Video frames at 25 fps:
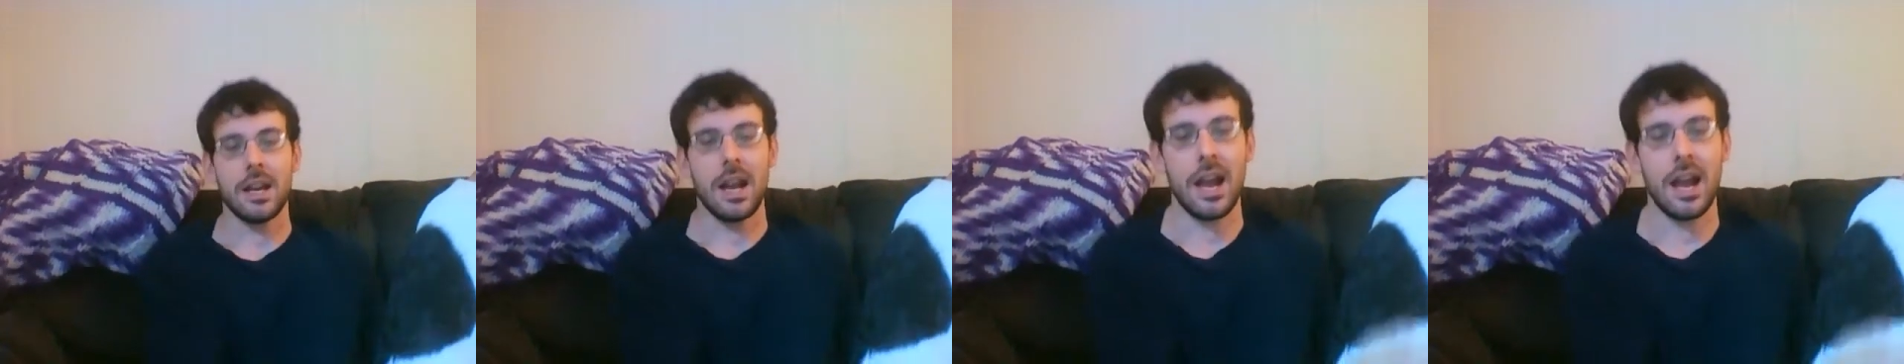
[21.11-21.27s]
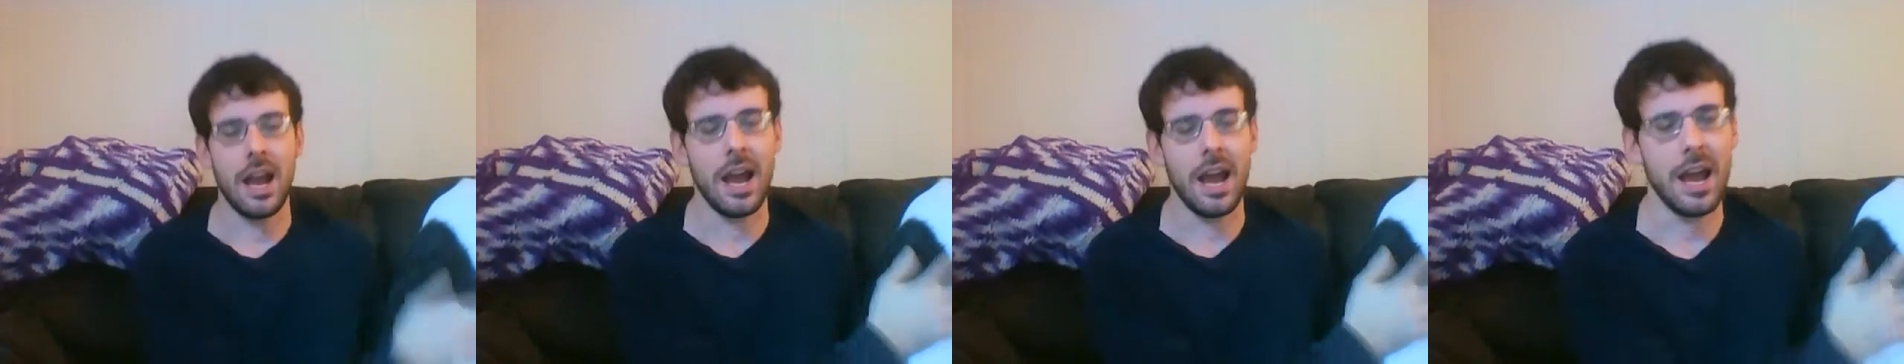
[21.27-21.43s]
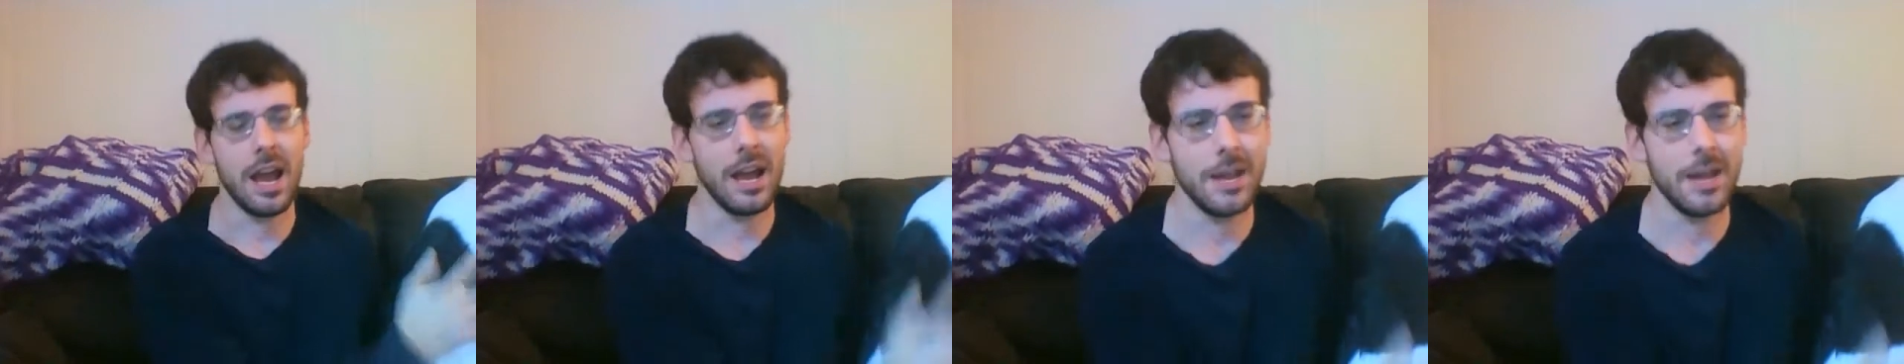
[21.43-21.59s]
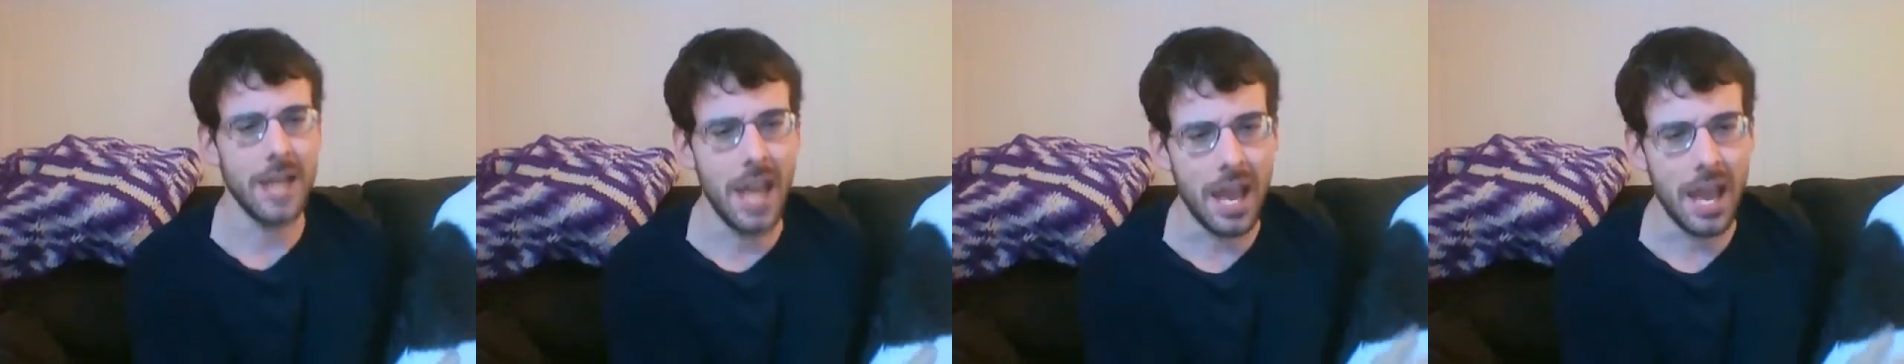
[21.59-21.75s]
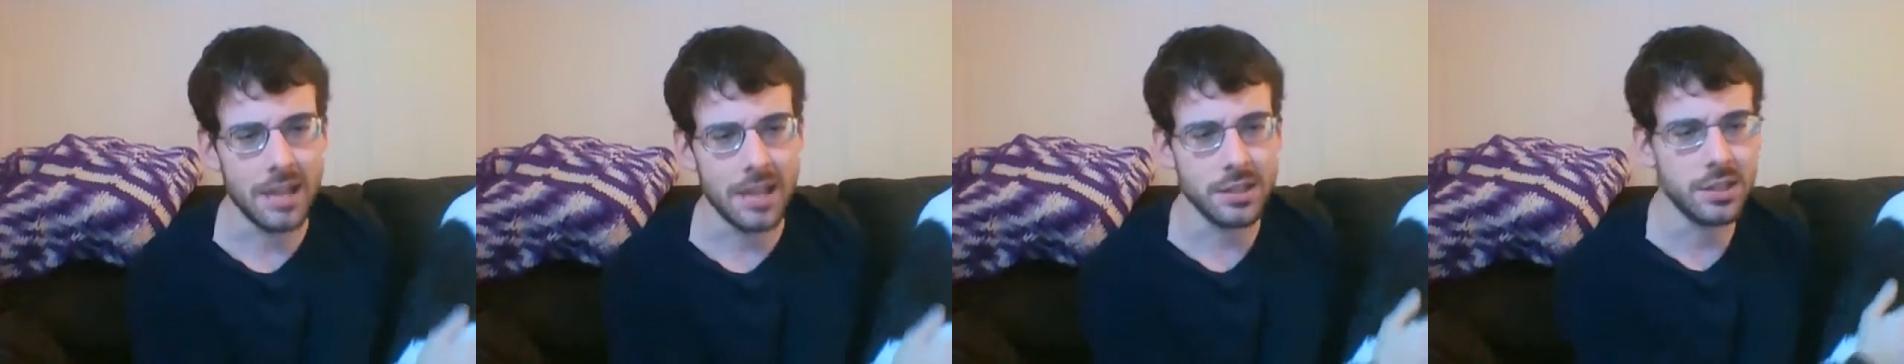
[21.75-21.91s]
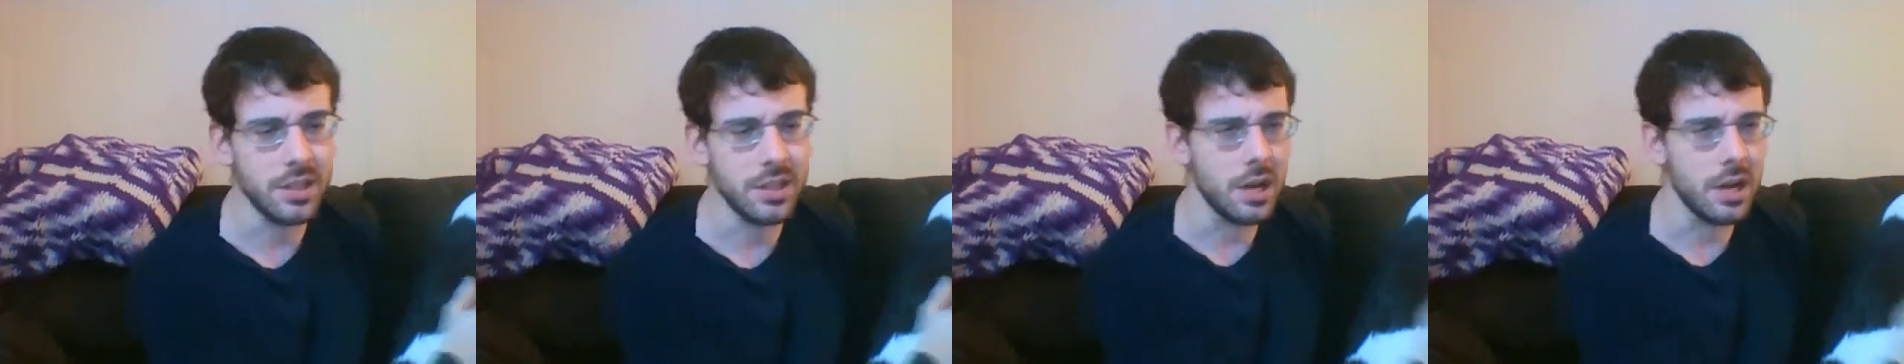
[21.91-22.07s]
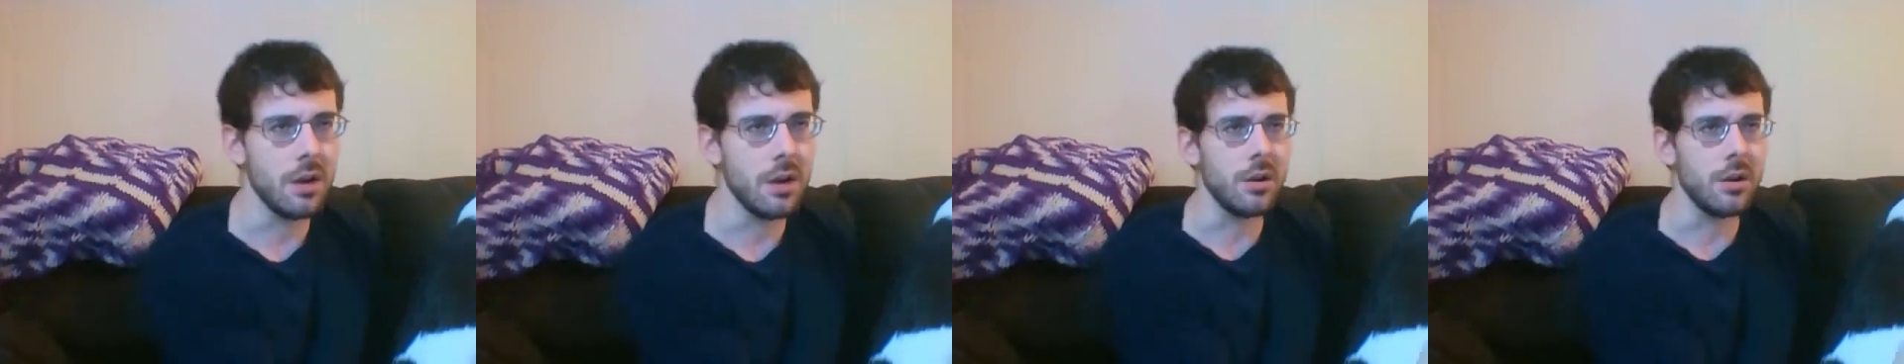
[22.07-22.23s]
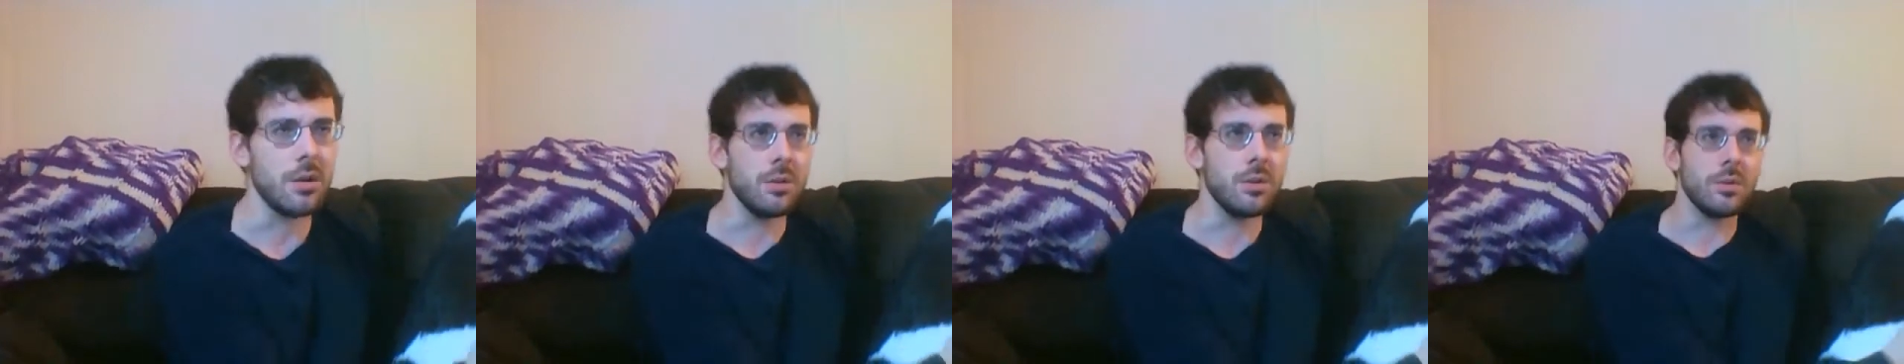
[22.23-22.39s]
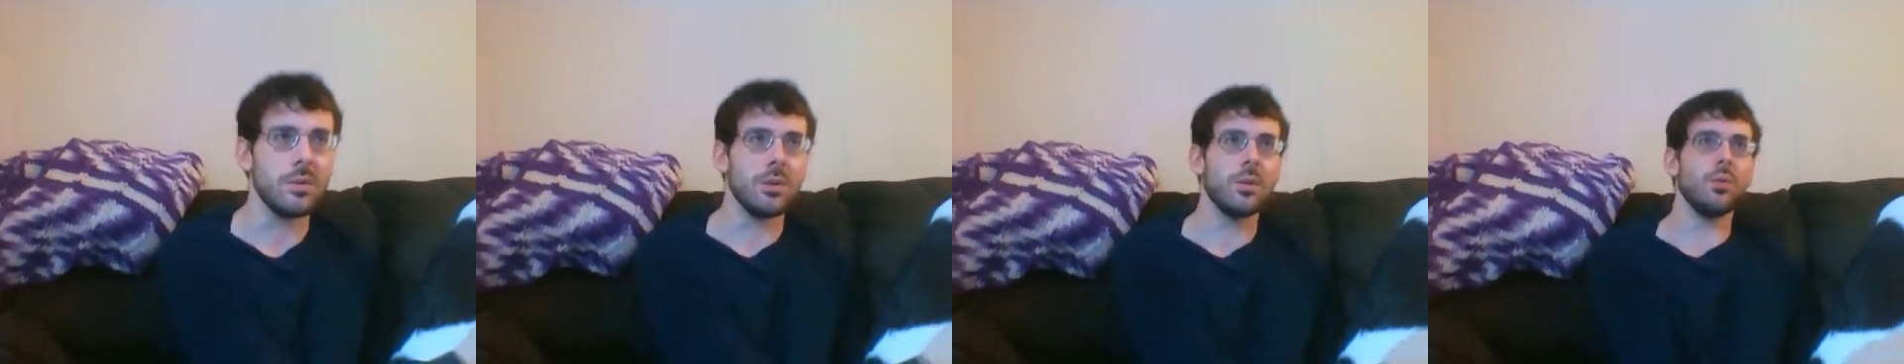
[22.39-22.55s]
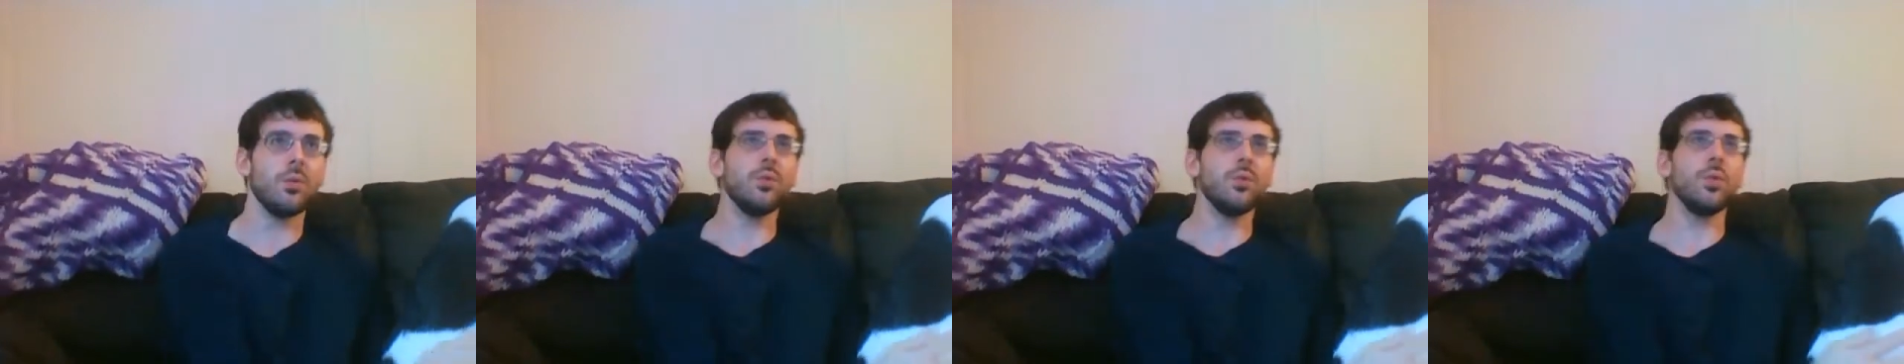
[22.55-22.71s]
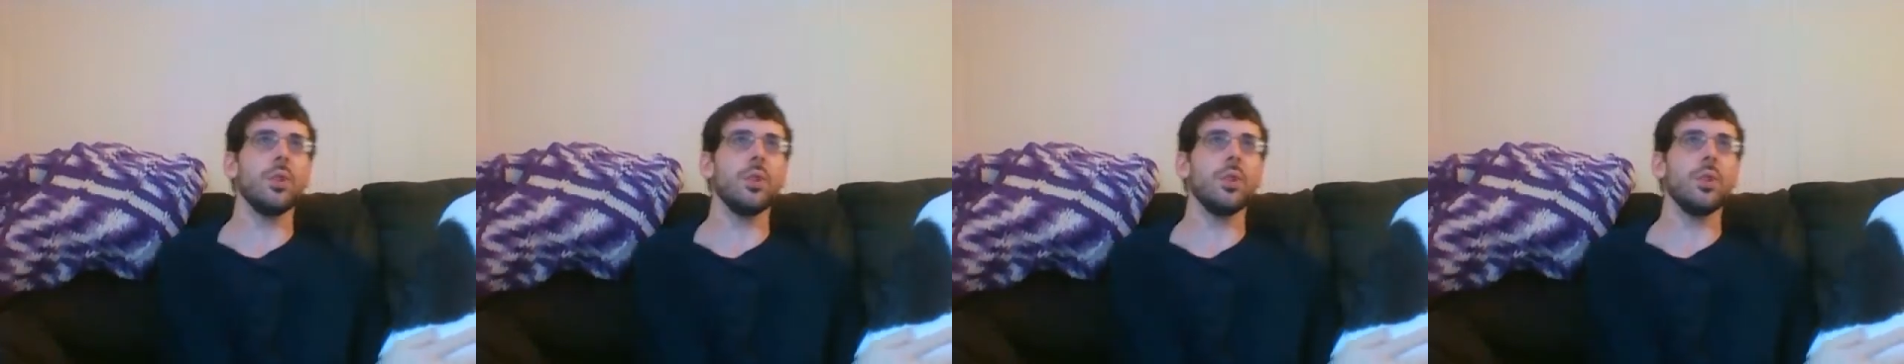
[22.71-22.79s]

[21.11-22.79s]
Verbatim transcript: uh, yeah, so,